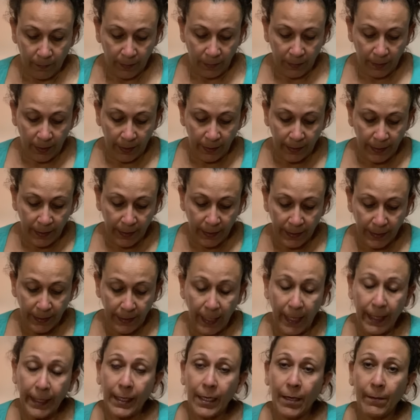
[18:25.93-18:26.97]
Nothing
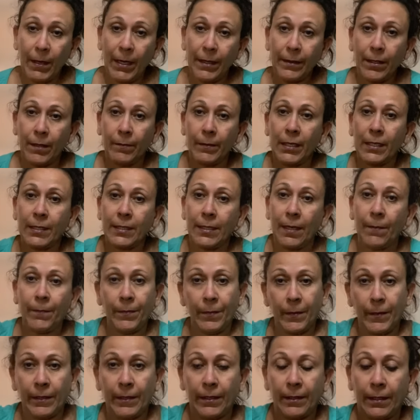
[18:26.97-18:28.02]
exciting about them except
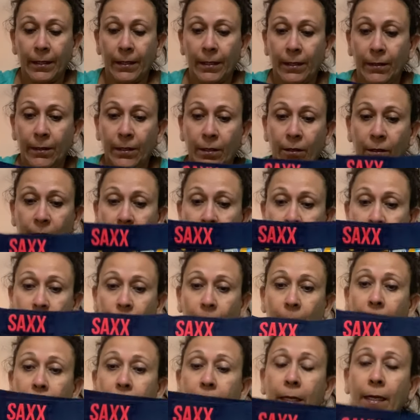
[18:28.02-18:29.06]
that they are
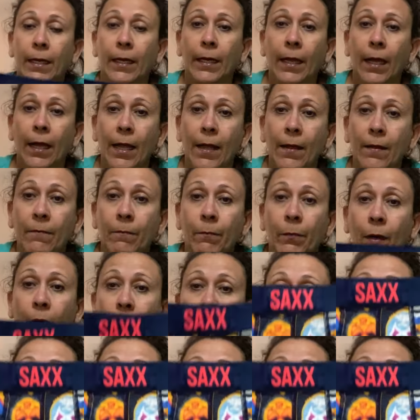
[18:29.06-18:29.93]
funny, and I bought